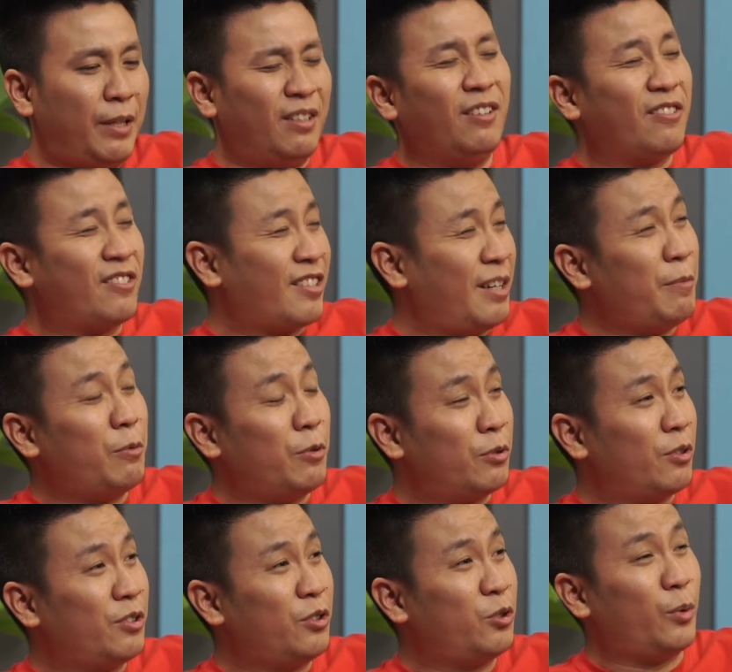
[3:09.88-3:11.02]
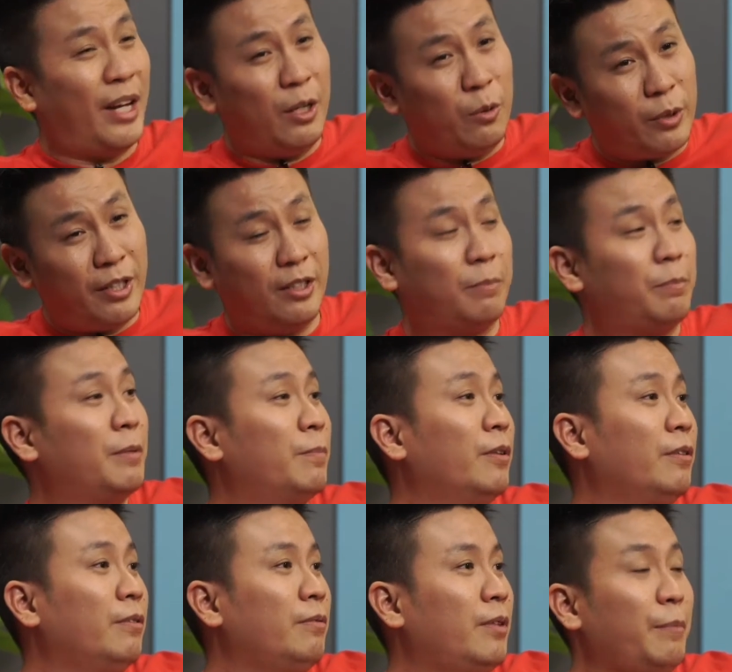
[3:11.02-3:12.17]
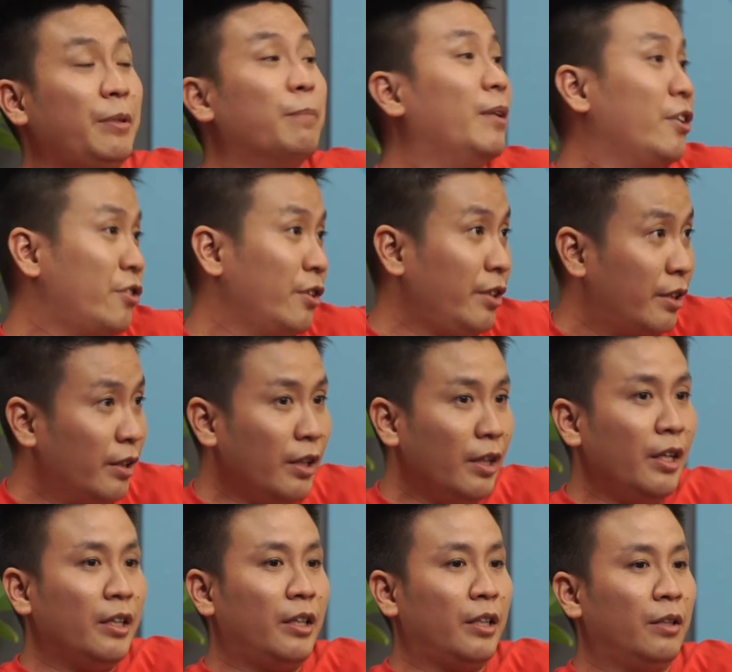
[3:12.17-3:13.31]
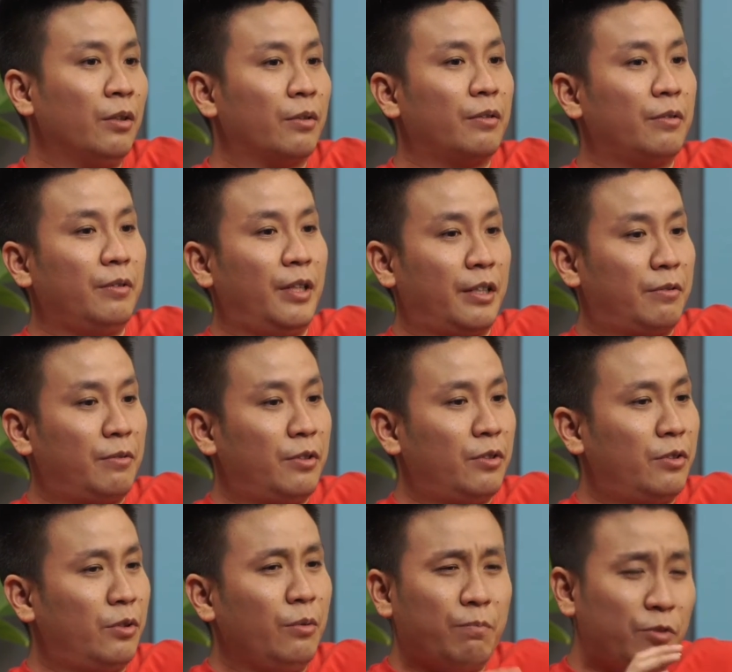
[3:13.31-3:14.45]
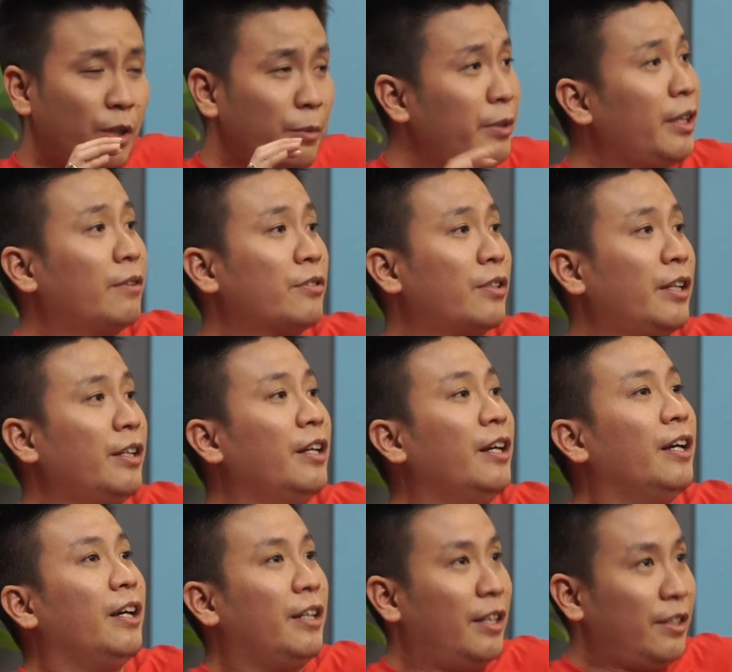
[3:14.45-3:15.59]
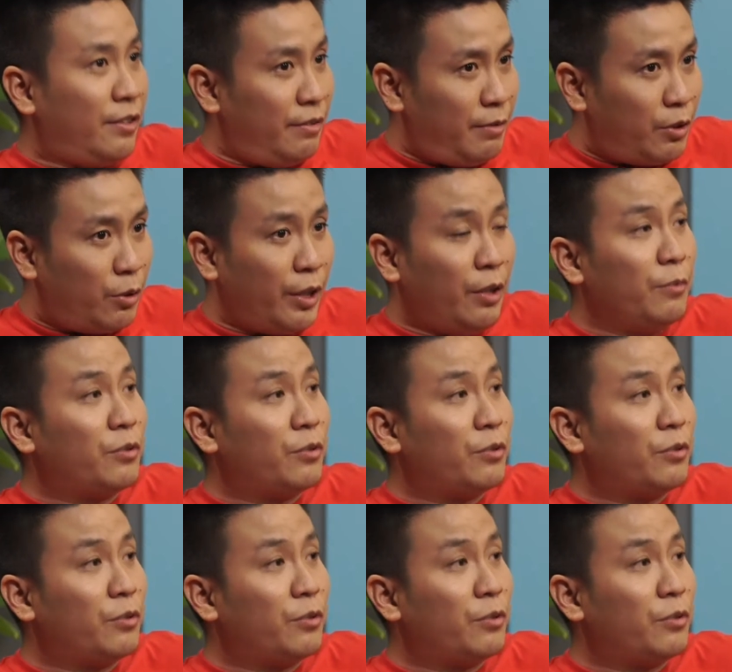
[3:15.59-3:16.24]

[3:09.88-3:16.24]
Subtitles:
lot of time and resources to educate the people, the Malaysian here, look, like, stop eating outside. Cooking at home is